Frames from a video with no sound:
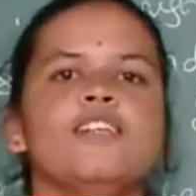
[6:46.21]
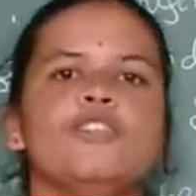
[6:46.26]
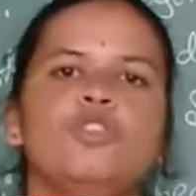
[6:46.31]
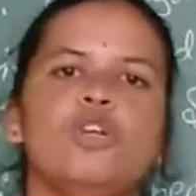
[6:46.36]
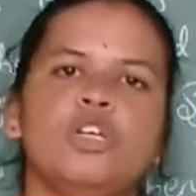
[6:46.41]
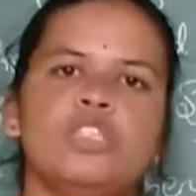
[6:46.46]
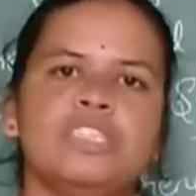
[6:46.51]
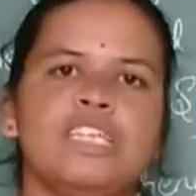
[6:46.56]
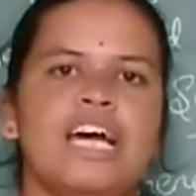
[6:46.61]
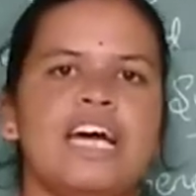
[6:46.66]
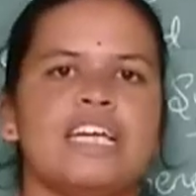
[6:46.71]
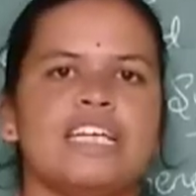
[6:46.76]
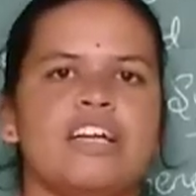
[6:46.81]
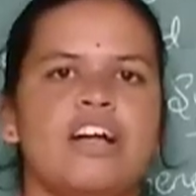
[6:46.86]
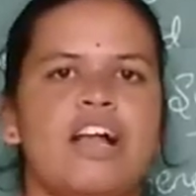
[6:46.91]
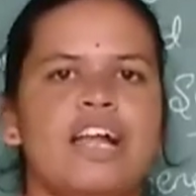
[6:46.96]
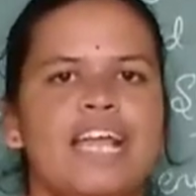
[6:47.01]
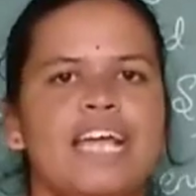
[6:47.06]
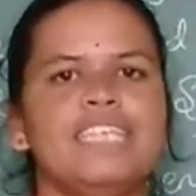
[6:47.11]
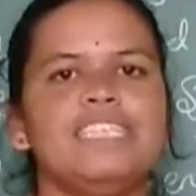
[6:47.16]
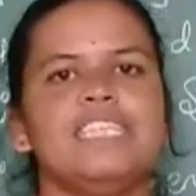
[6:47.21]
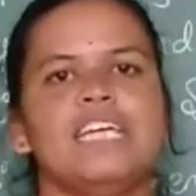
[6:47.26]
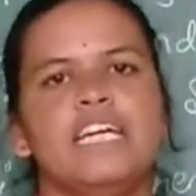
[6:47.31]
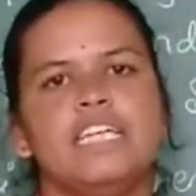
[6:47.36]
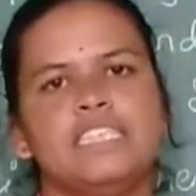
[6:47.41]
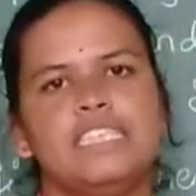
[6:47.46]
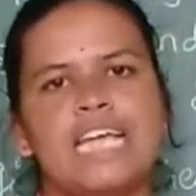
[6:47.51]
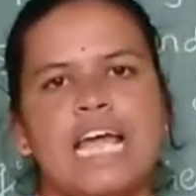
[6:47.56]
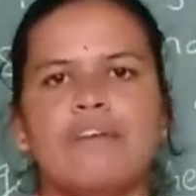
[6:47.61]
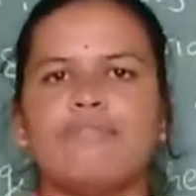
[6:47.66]
those are called as
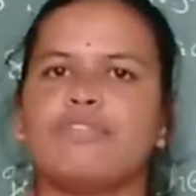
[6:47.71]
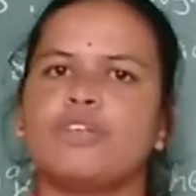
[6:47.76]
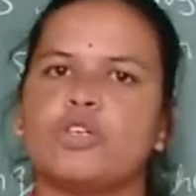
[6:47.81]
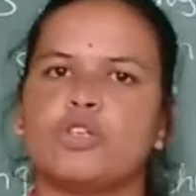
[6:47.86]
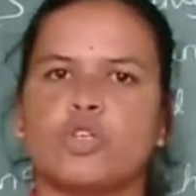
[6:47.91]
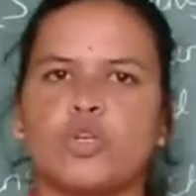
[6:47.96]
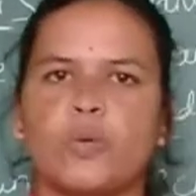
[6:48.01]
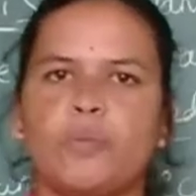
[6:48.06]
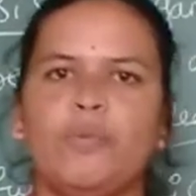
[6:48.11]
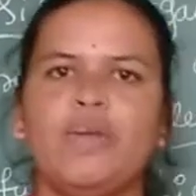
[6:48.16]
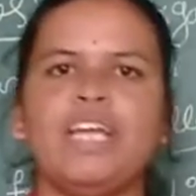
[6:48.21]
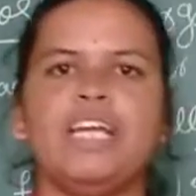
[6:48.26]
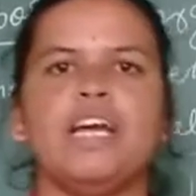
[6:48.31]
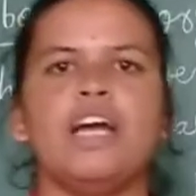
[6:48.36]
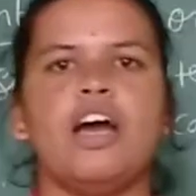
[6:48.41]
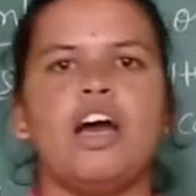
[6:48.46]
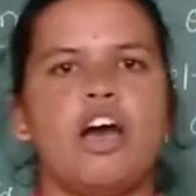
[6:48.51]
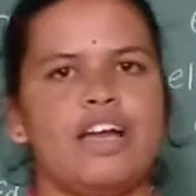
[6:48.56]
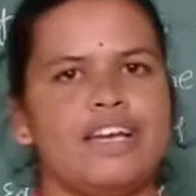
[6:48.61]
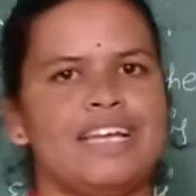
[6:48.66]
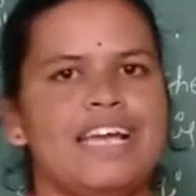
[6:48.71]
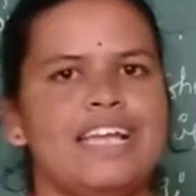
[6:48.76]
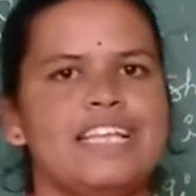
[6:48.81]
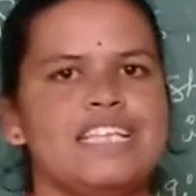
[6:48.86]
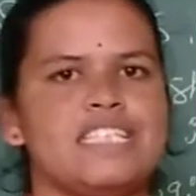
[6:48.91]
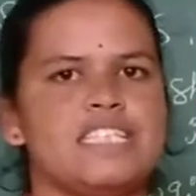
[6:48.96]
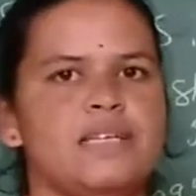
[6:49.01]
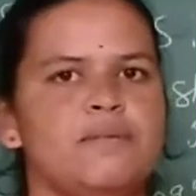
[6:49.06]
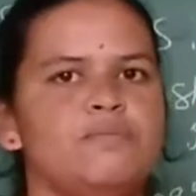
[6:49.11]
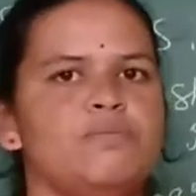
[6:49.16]
saprotrophic
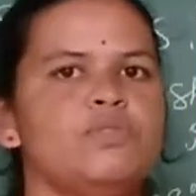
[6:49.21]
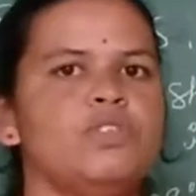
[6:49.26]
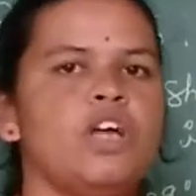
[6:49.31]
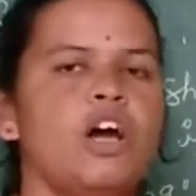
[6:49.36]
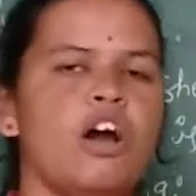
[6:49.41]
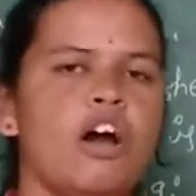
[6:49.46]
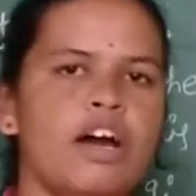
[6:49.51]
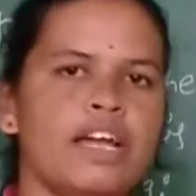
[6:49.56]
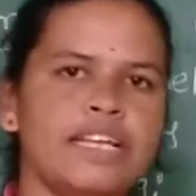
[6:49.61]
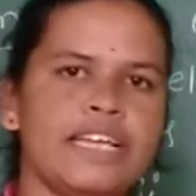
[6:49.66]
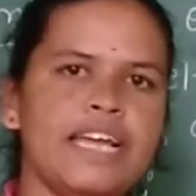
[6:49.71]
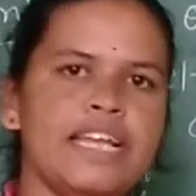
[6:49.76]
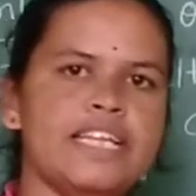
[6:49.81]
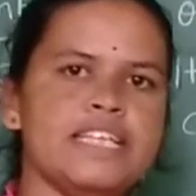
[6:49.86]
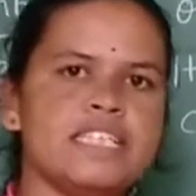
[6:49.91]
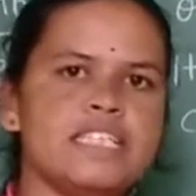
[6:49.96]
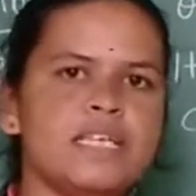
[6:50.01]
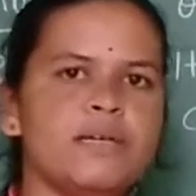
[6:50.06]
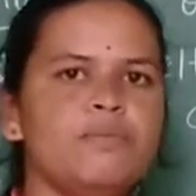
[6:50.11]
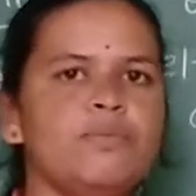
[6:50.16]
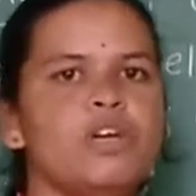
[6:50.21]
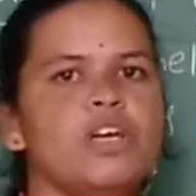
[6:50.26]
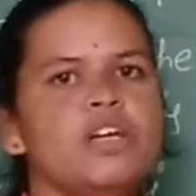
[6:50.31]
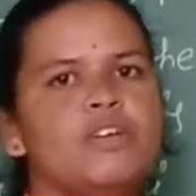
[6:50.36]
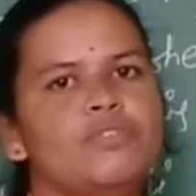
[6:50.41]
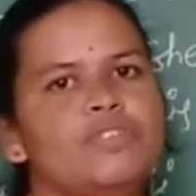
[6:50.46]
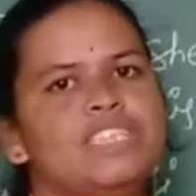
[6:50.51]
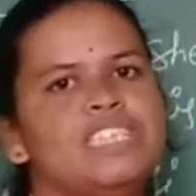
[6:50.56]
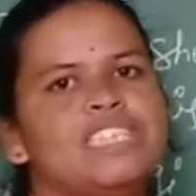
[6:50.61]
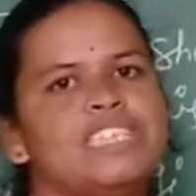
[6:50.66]
organism. The organism
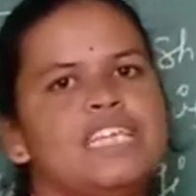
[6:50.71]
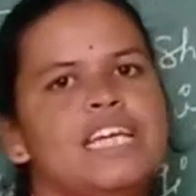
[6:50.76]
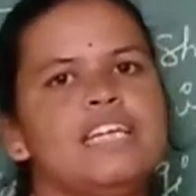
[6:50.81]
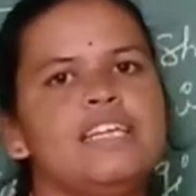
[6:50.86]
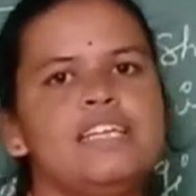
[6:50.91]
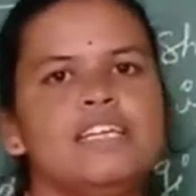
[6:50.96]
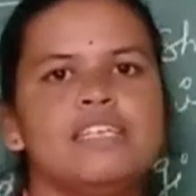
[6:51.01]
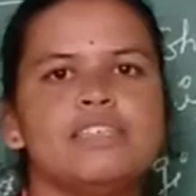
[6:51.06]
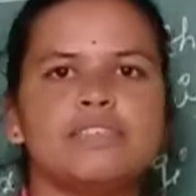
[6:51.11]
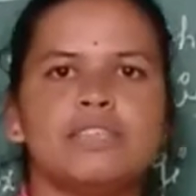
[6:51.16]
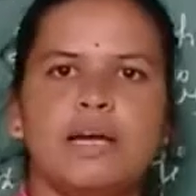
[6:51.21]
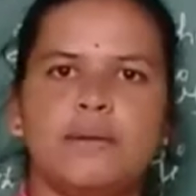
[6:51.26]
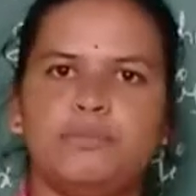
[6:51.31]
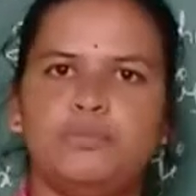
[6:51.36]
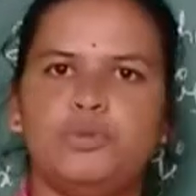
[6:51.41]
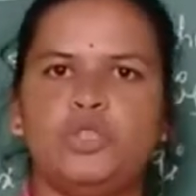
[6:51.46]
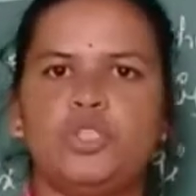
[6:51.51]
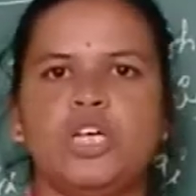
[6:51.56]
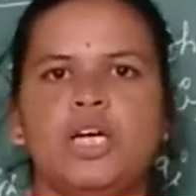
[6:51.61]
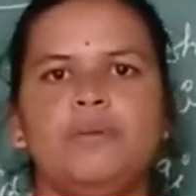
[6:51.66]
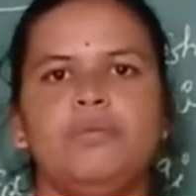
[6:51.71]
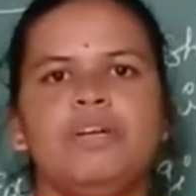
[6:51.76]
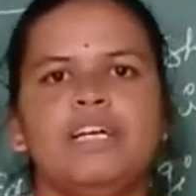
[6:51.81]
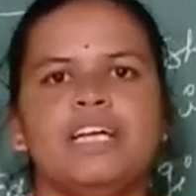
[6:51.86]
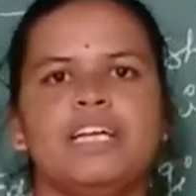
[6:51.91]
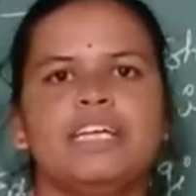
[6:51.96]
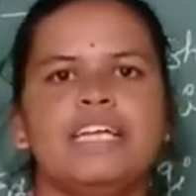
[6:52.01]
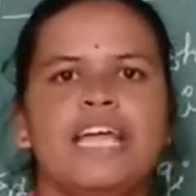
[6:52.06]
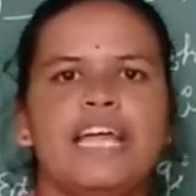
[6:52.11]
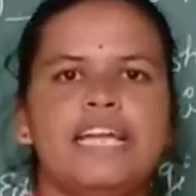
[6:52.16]
which can
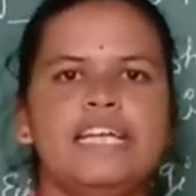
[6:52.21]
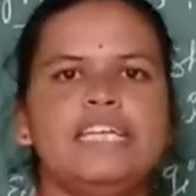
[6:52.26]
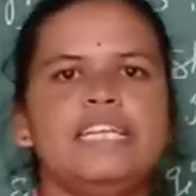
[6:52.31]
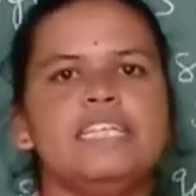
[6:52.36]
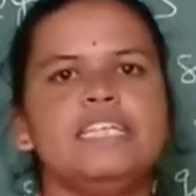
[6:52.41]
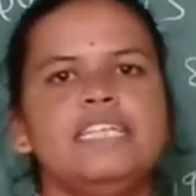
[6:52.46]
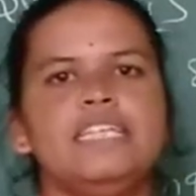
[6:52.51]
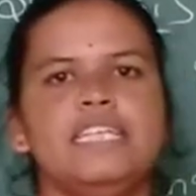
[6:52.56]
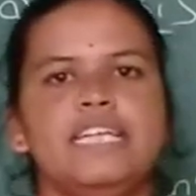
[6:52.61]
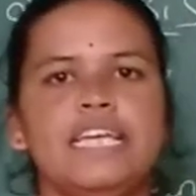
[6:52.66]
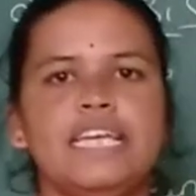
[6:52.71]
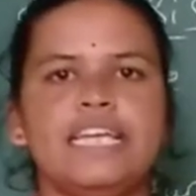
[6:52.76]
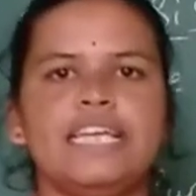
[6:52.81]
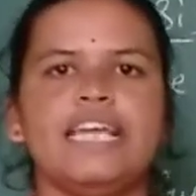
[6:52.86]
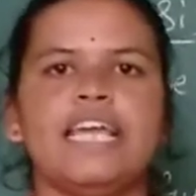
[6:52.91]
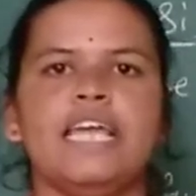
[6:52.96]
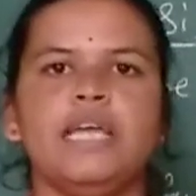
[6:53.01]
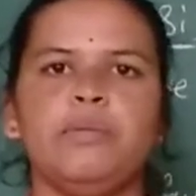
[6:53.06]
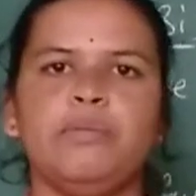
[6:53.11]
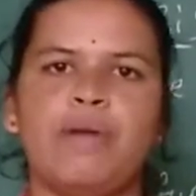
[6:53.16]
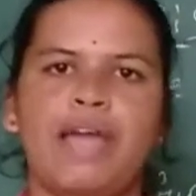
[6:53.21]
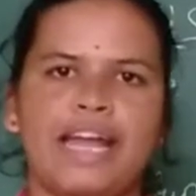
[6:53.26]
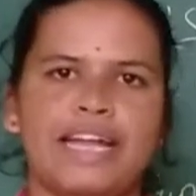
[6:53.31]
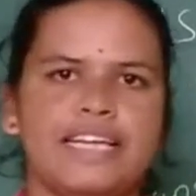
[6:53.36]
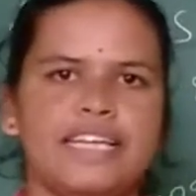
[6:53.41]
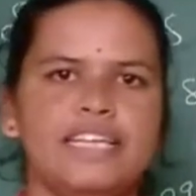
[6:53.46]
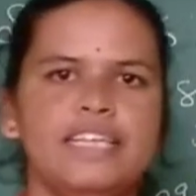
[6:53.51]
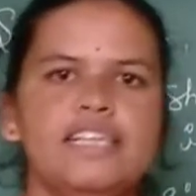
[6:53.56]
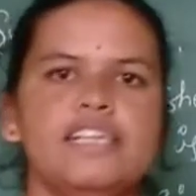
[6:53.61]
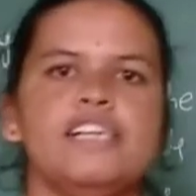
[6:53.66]
absorb dead and decaying
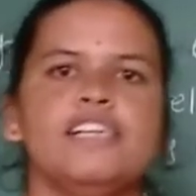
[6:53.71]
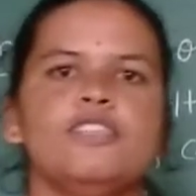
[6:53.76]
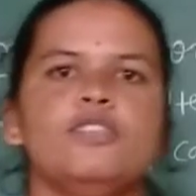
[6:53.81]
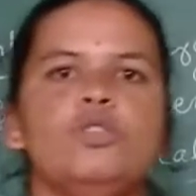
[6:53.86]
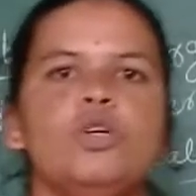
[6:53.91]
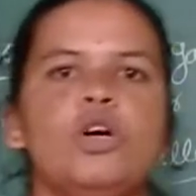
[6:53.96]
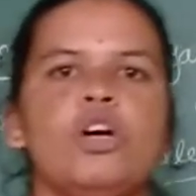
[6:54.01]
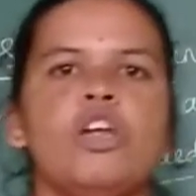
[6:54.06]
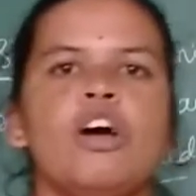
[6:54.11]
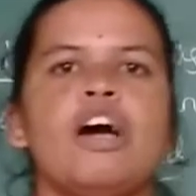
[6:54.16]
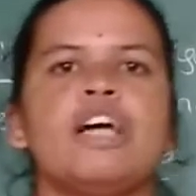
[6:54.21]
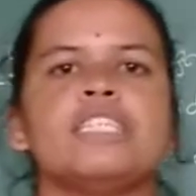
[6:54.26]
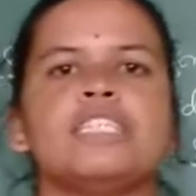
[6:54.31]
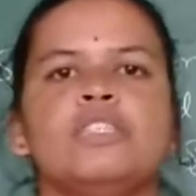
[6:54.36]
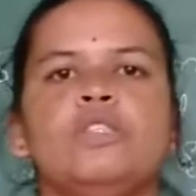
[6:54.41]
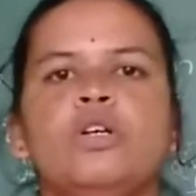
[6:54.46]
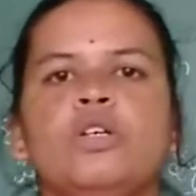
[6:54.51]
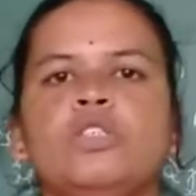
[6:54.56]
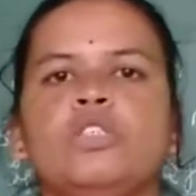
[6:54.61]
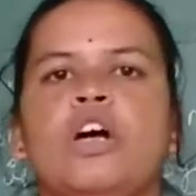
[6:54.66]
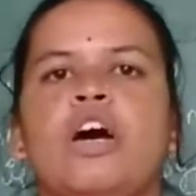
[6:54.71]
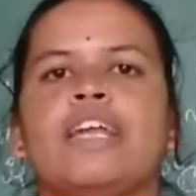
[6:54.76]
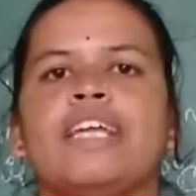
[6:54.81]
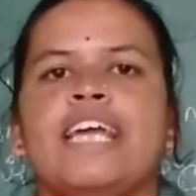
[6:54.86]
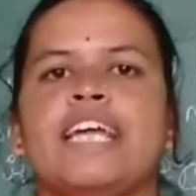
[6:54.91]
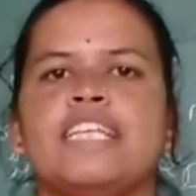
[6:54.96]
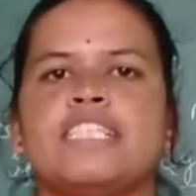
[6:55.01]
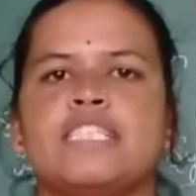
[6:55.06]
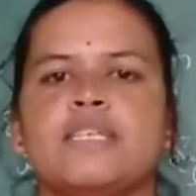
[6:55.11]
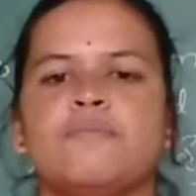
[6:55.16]
matter, those
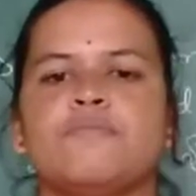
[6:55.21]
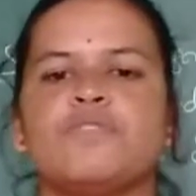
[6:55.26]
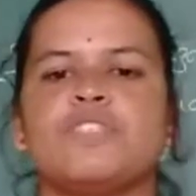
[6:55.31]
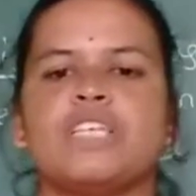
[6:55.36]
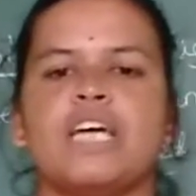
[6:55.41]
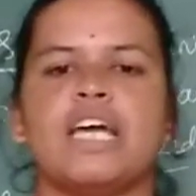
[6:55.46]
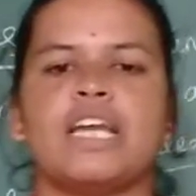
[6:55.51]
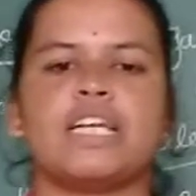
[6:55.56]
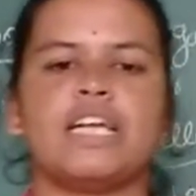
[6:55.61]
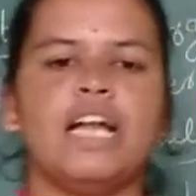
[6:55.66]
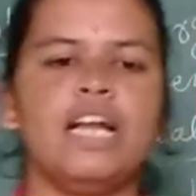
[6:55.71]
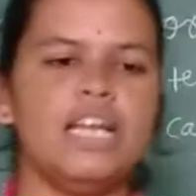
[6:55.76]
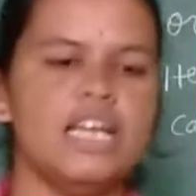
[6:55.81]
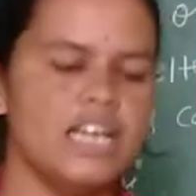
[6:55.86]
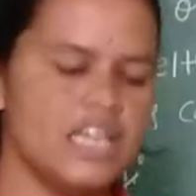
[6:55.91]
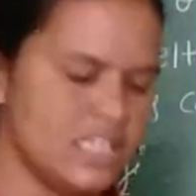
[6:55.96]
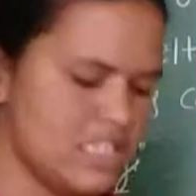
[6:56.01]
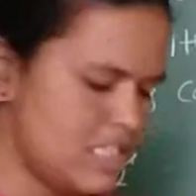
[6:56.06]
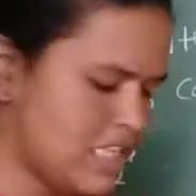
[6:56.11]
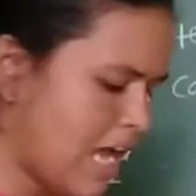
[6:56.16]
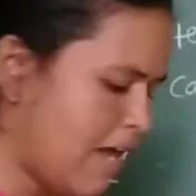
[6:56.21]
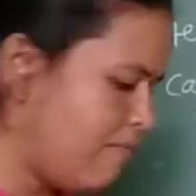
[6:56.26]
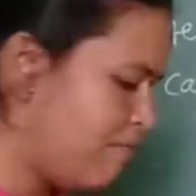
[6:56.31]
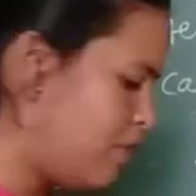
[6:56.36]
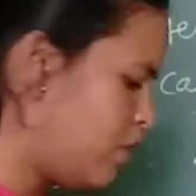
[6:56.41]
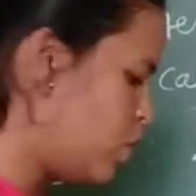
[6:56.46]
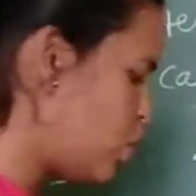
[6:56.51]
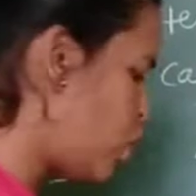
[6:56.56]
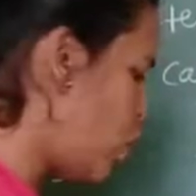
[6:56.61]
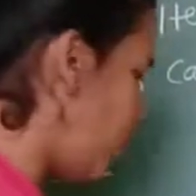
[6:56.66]
organisms are called
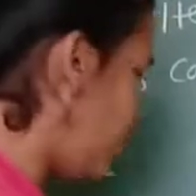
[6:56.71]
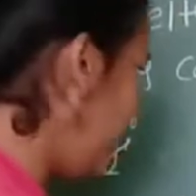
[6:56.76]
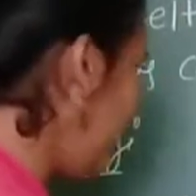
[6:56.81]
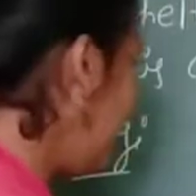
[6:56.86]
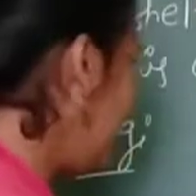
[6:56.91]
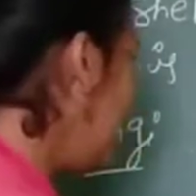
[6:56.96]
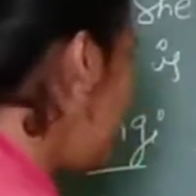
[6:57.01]
saprotrophic